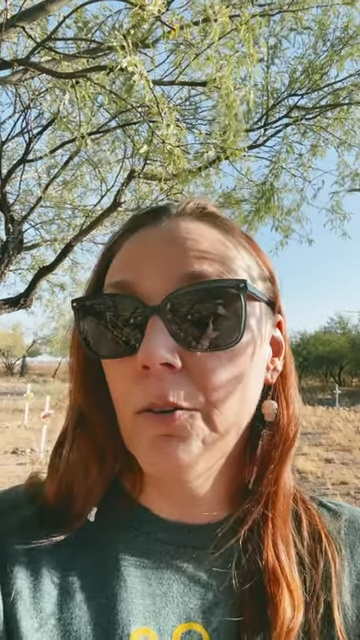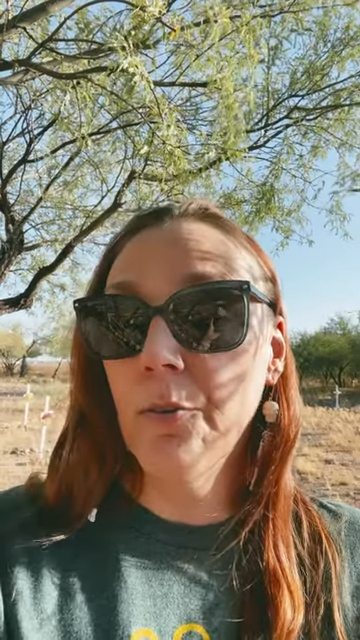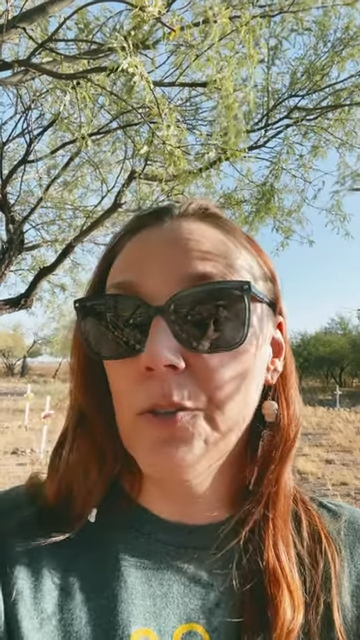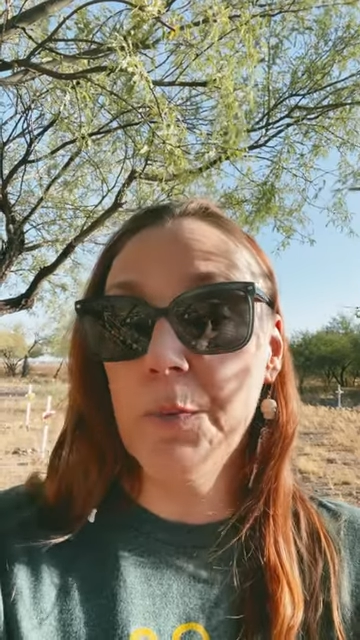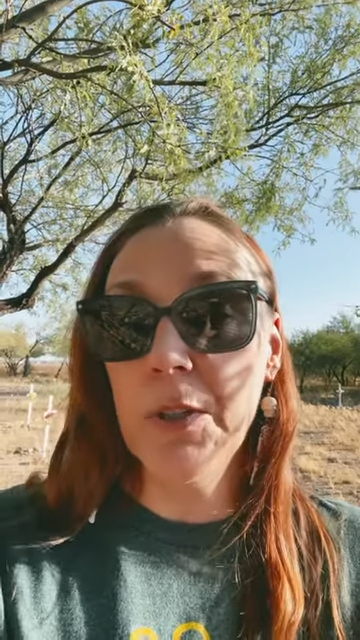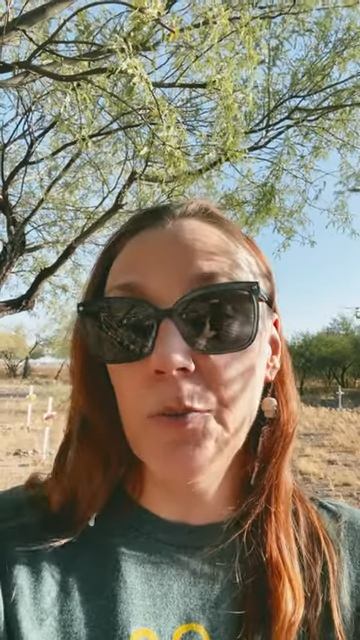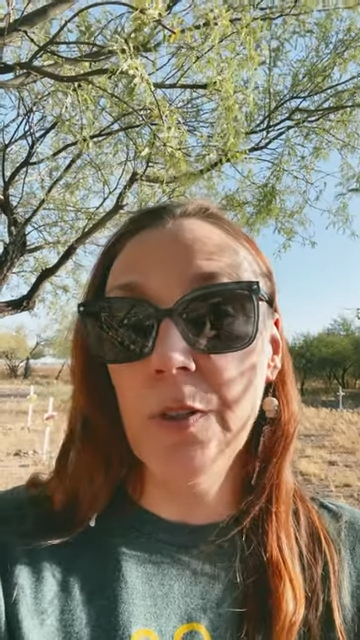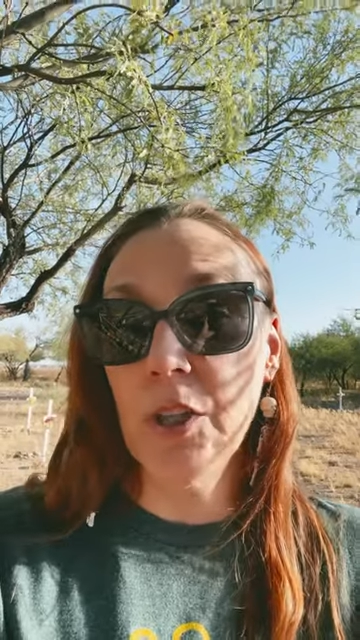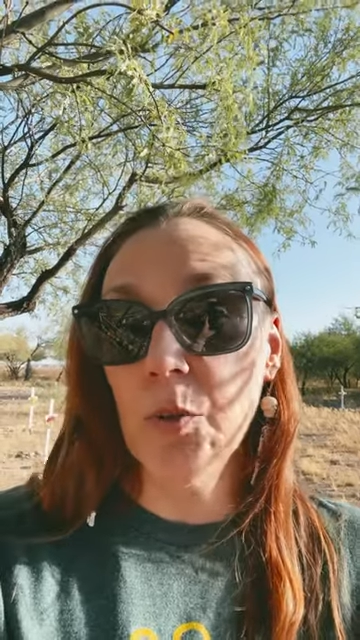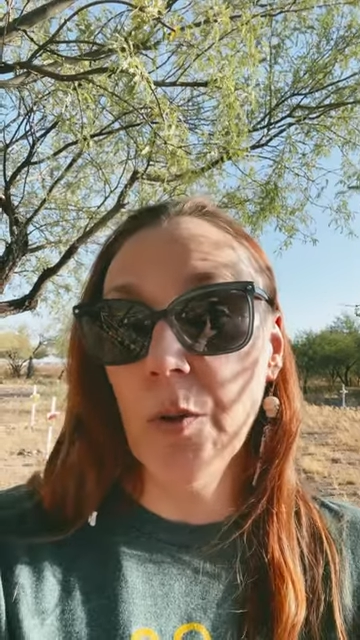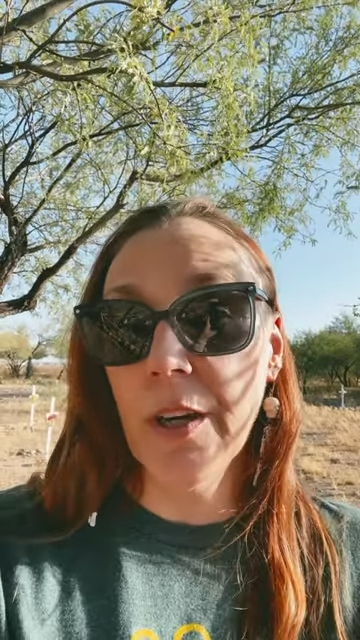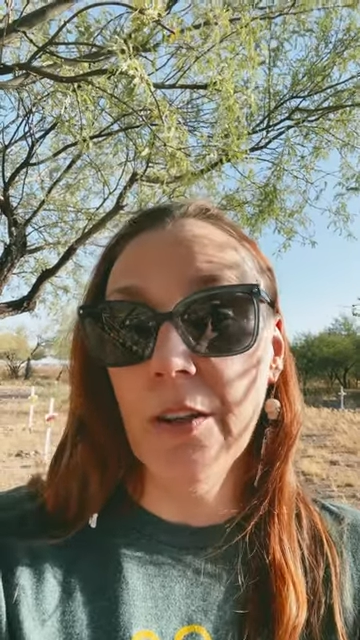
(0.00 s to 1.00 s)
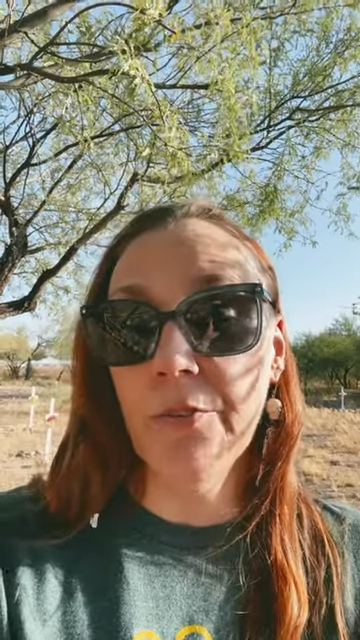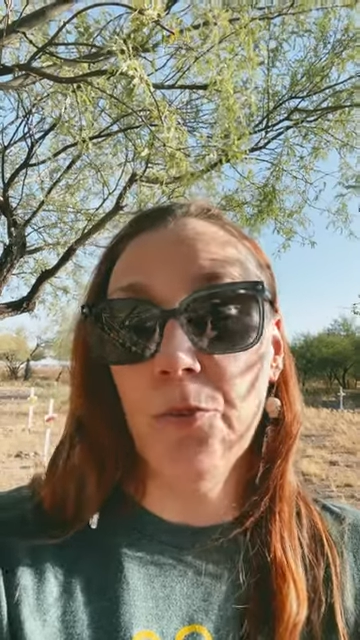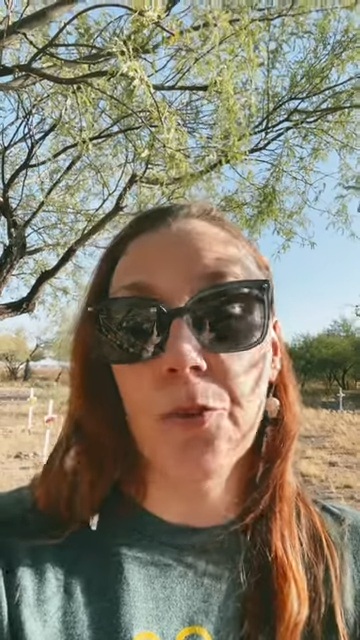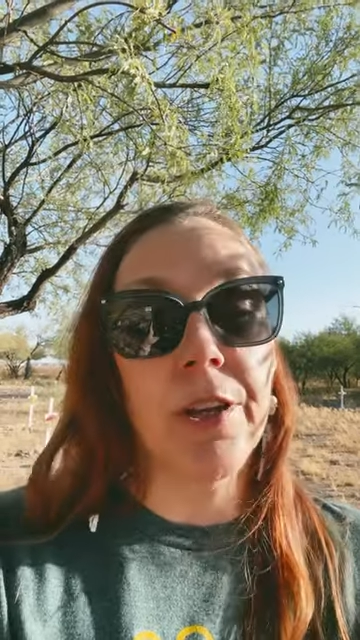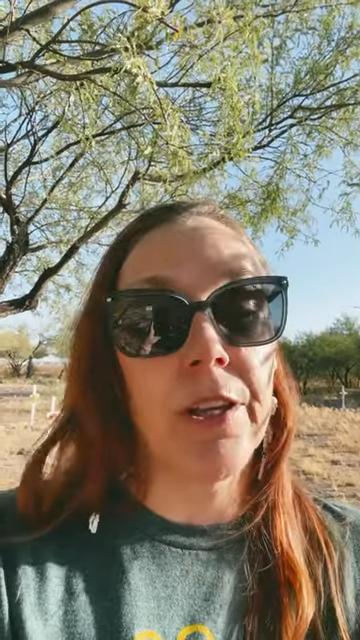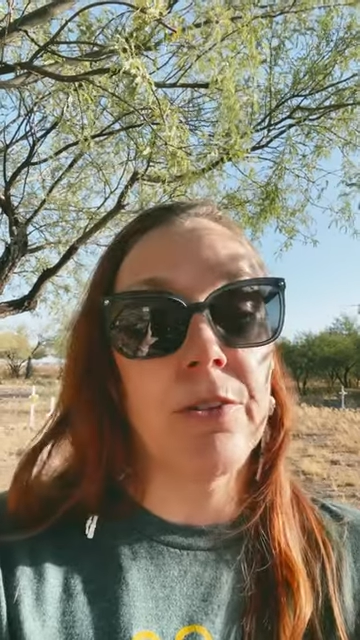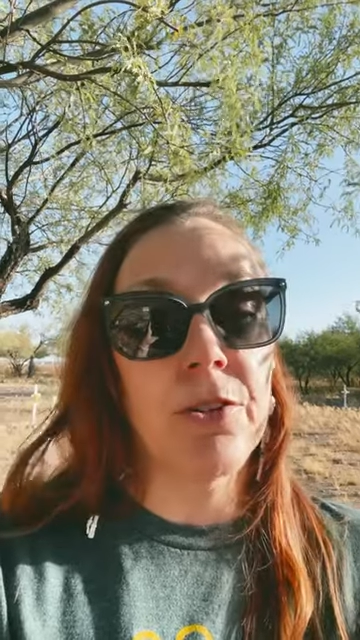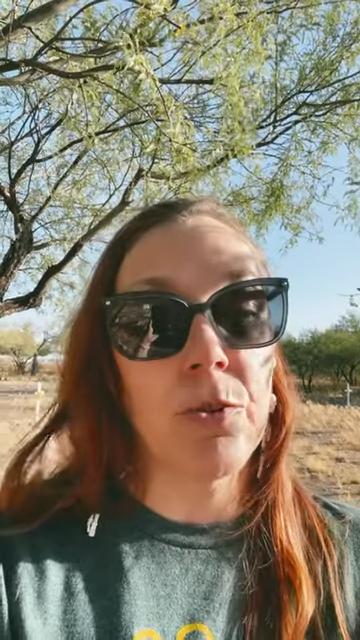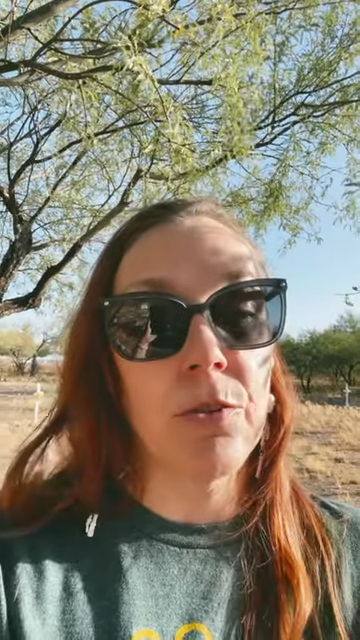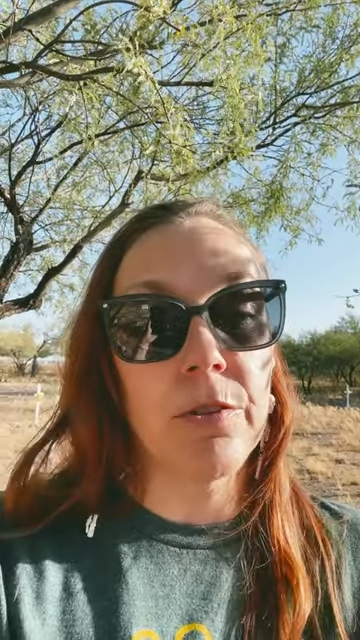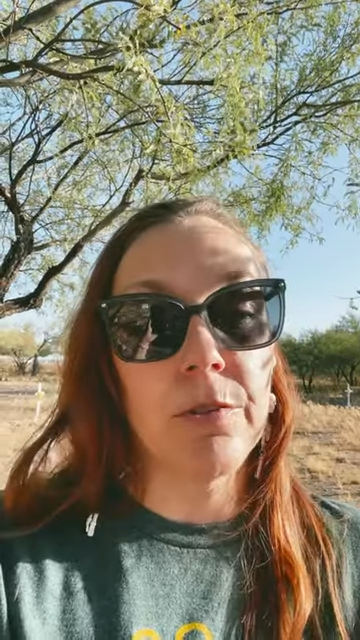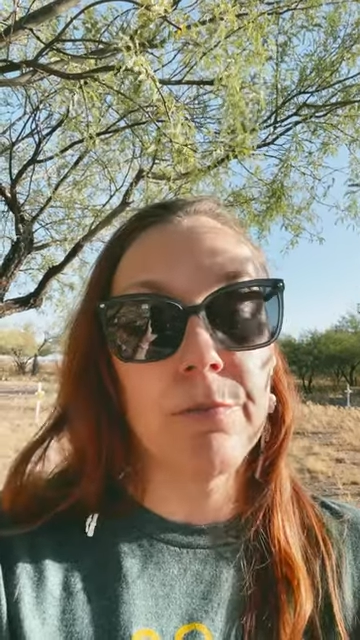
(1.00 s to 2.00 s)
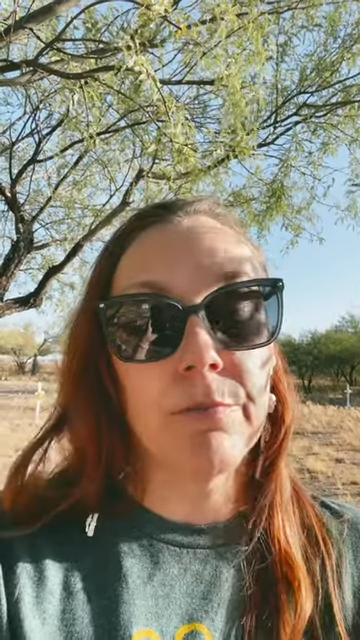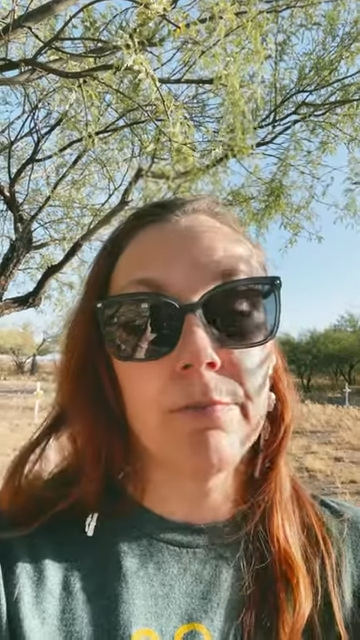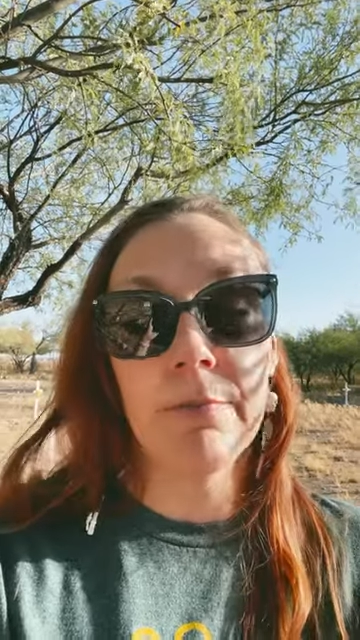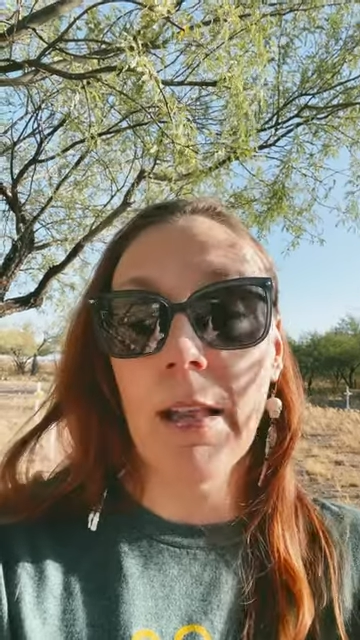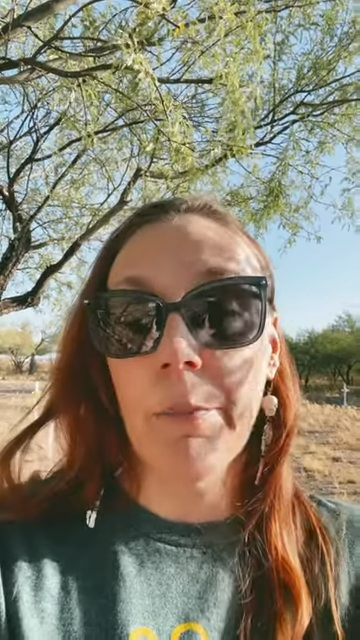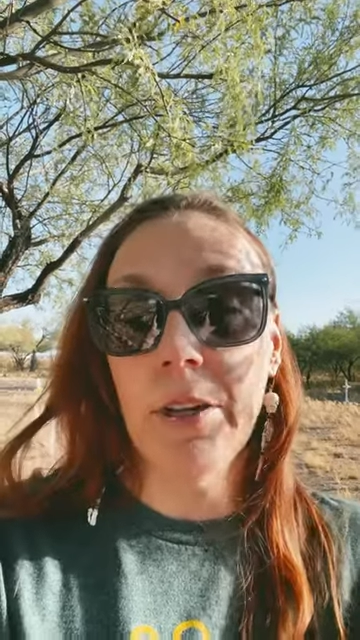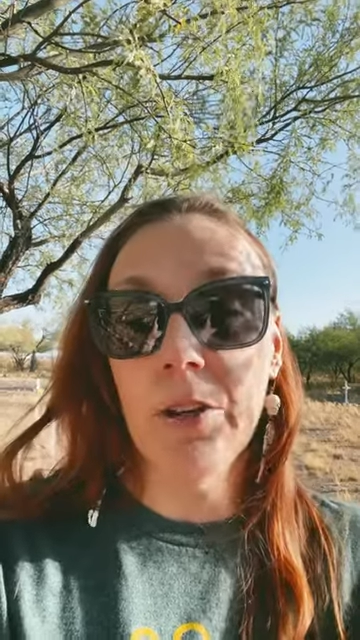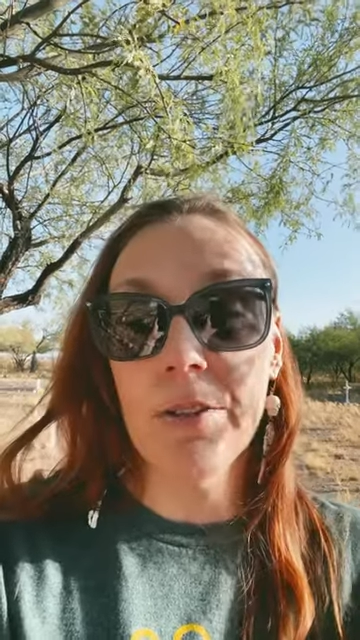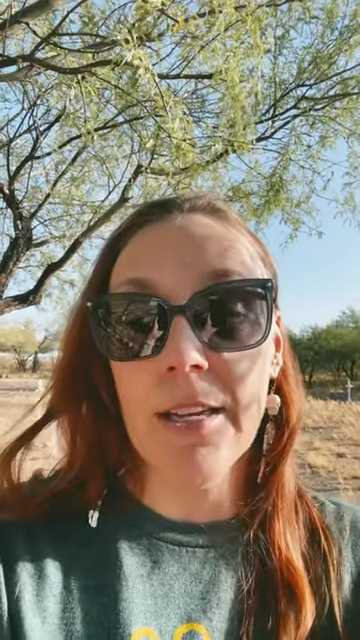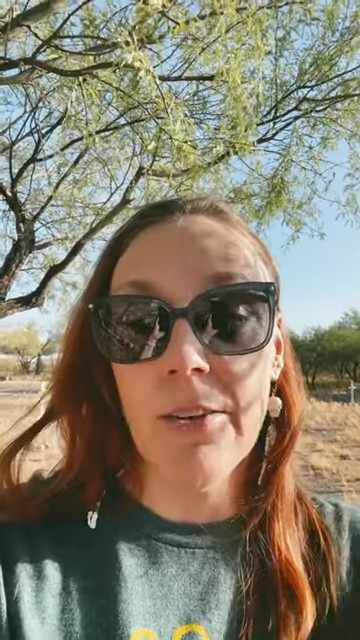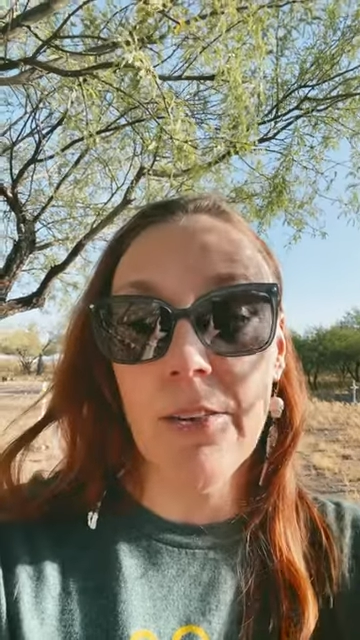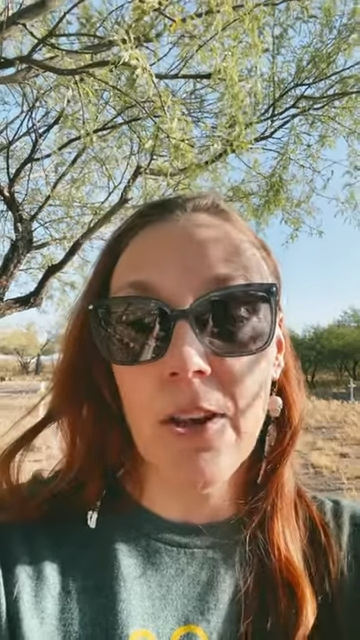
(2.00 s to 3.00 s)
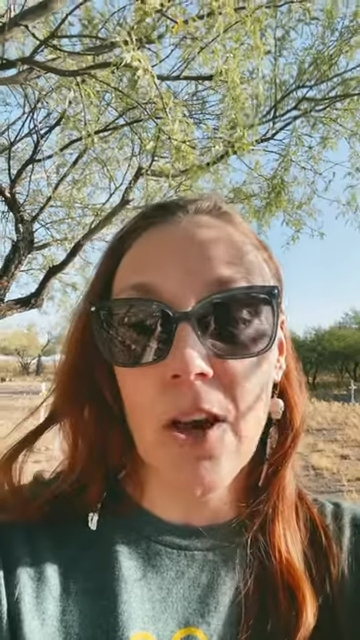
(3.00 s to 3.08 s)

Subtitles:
was between 20 and 40 years old? Let me know down in the